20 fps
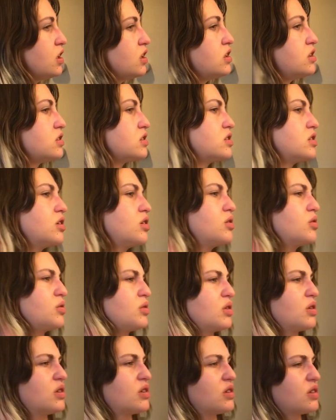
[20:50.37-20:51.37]
So,
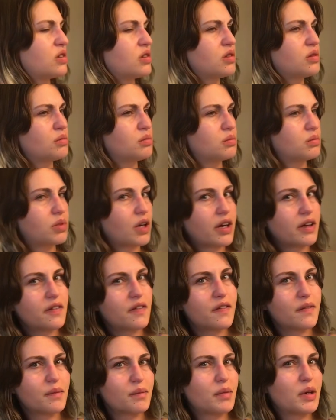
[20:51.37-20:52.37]

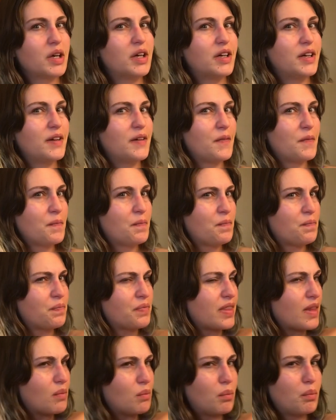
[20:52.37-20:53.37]

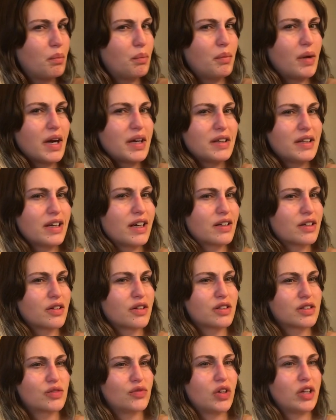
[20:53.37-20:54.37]
by the end of
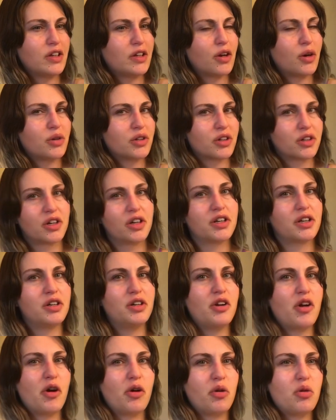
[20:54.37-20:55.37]
this video, you're gonna
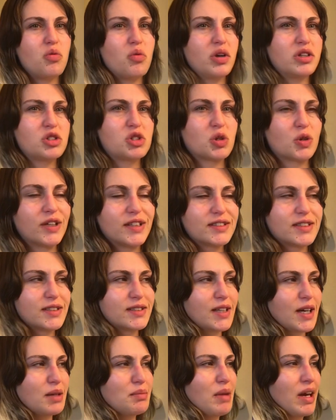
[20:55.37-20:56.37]
know what choices
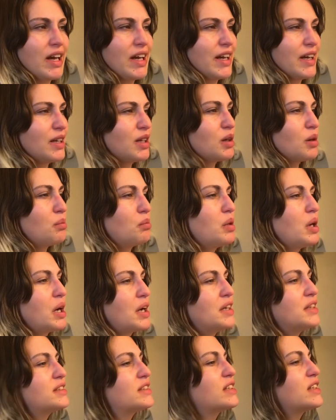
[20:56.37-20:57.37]
I made,
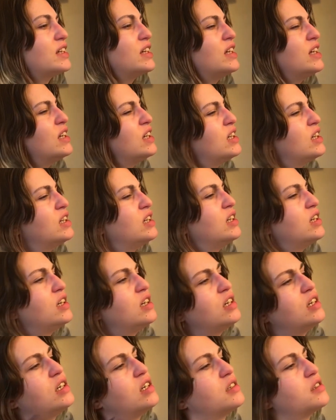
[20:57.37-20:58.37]
but
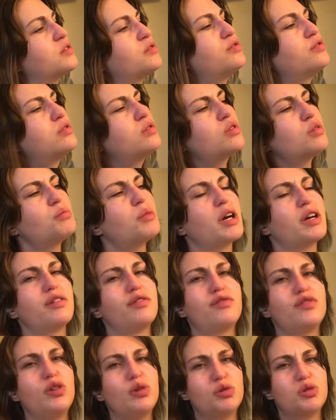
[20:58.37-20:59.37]
for my
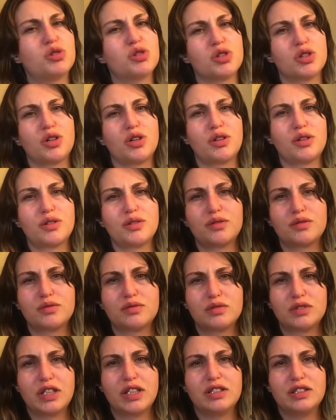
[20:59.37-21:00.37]
future
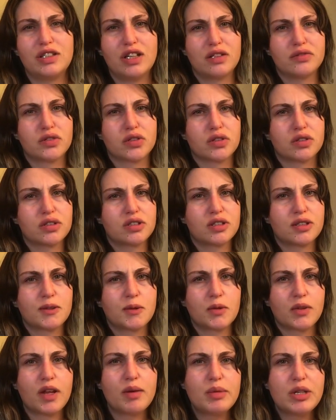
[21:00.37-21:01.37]
endeavors,
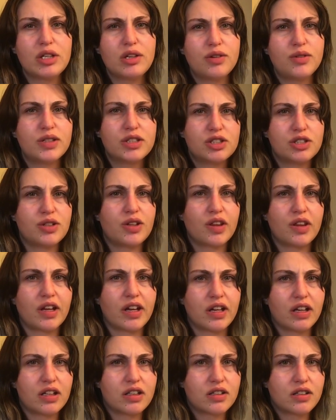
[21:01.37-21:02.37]
let me know what you
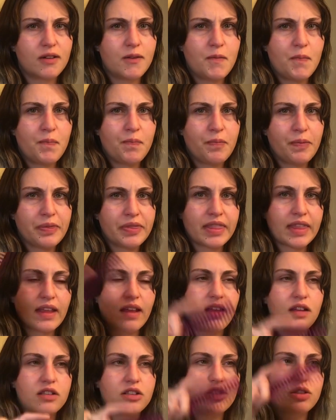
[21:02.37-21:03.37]
think.
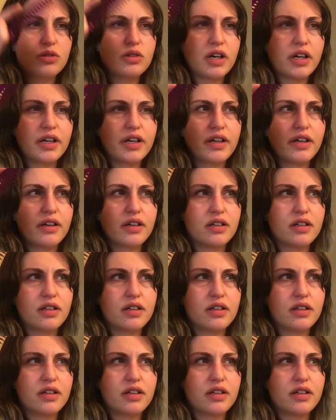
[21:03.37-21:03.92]
Do I